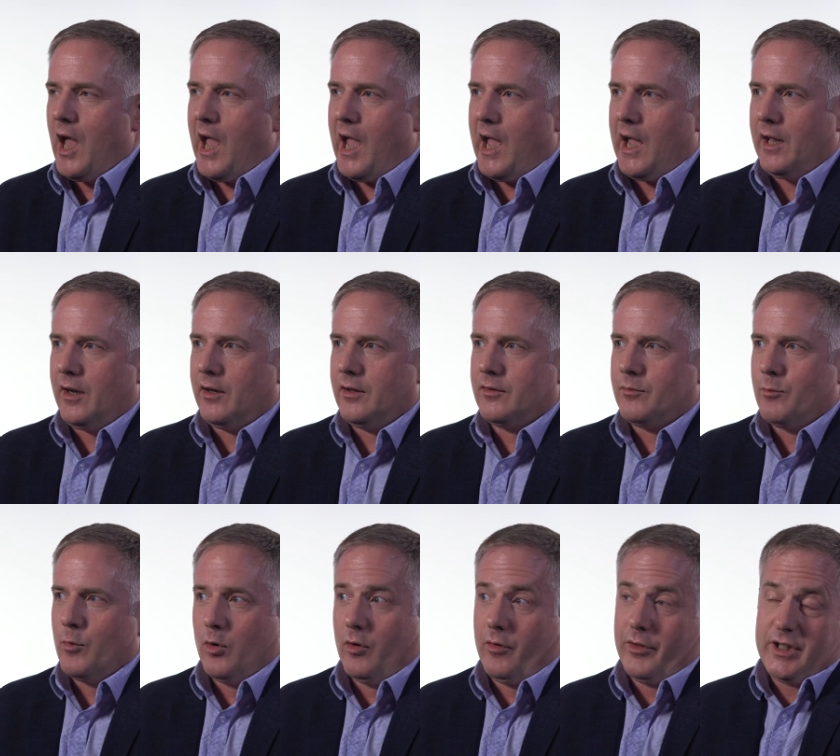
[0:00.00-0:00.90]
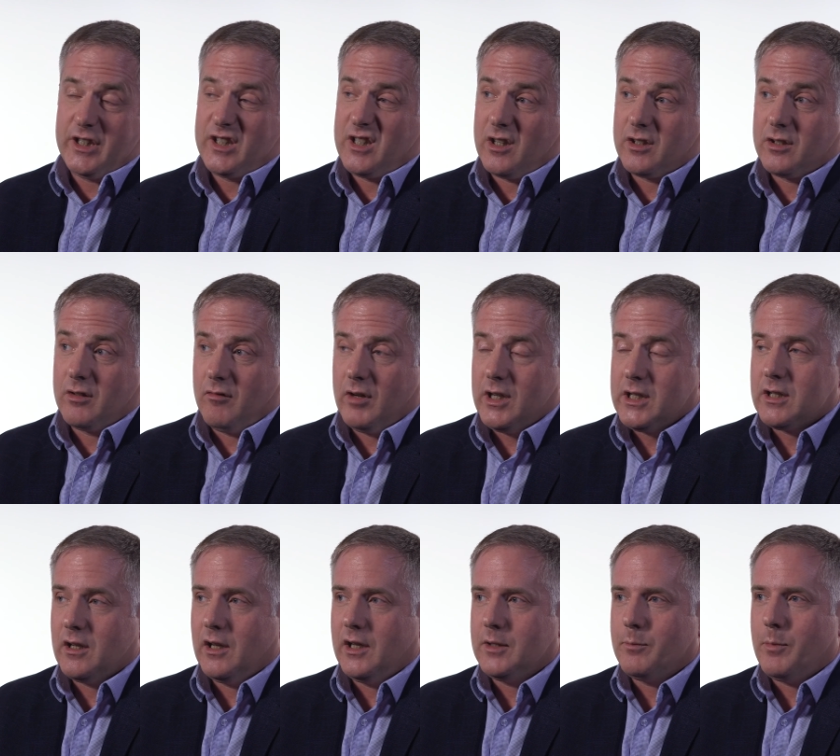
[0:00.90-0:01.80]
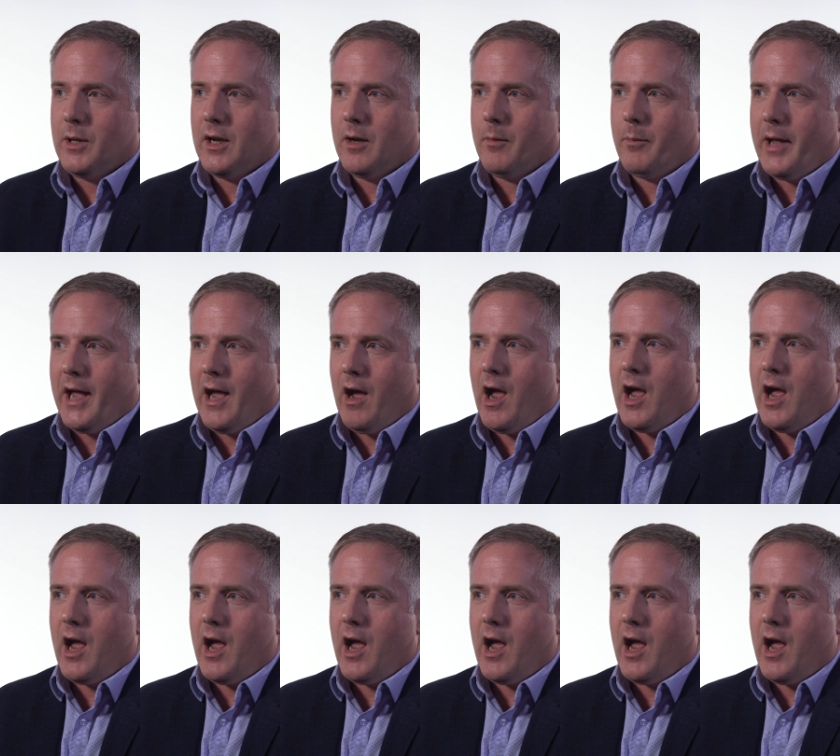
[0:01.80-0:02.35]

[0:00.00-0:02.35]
And more of the discussion recently has been about